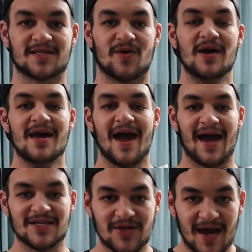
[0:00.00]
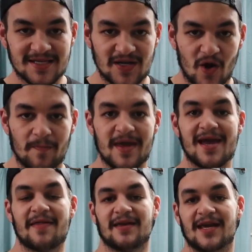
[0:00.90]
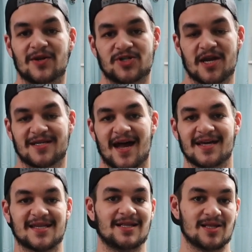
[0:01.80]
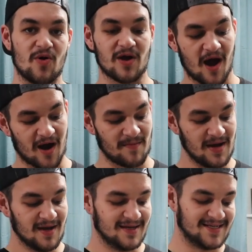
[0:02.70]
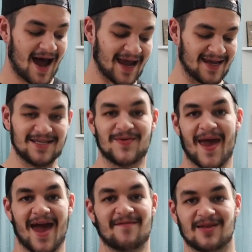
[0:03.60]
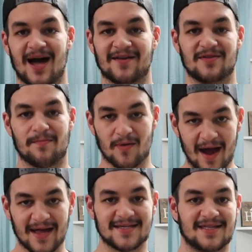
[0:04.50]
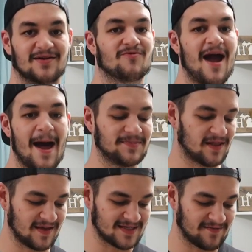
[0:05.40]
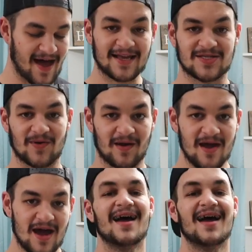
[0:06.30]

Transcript: So as you guys know, being on the ketogenic diet is a low-carb diet. You can't have a lot of the breads, the wraps, the things of that sort.